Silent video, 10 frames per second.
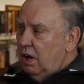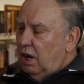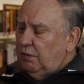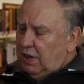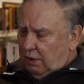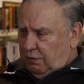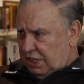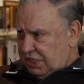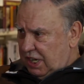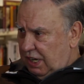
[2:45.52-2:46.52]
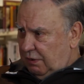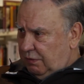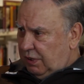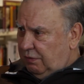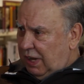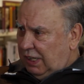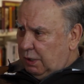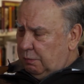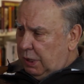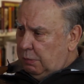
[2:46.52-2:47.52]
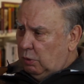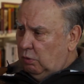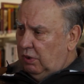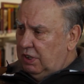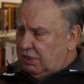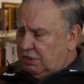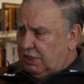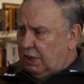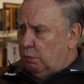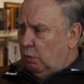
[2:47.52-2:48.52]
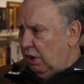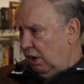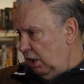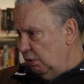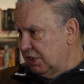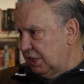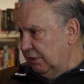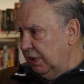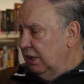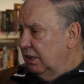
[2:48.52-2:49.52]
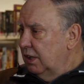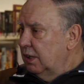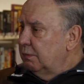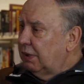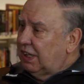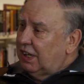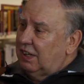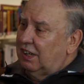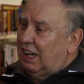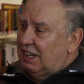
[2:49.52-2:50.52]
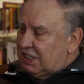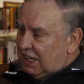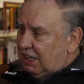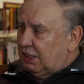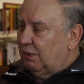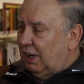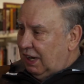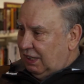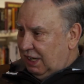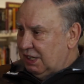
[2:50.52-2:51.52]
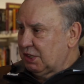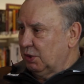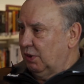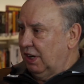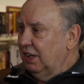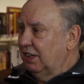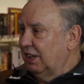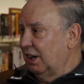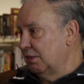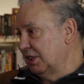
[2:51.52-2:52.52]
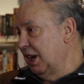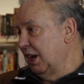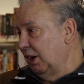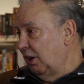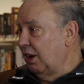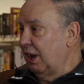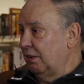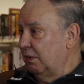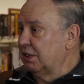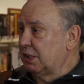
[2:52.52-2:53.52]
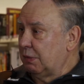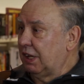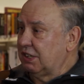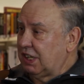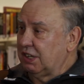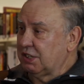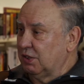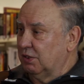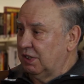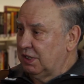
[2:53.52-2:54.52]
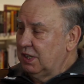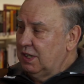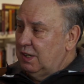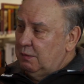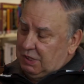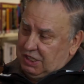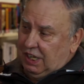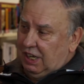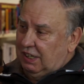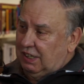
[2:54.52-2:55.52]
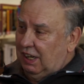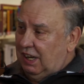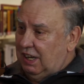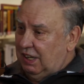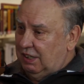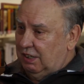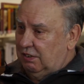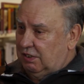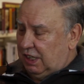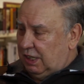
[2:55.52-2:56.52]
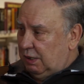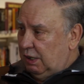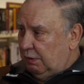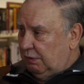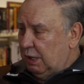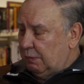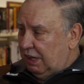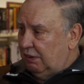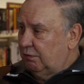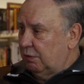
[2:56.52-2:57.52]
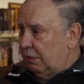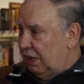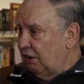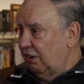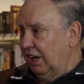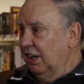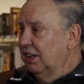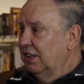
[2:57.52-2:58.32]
I found it fascinating for the fact that people were interested in what I was doing, but then they'd start to relate their story, and I was getting a lot out of some of those other stories. Particularly the lady that had come out from Hungary,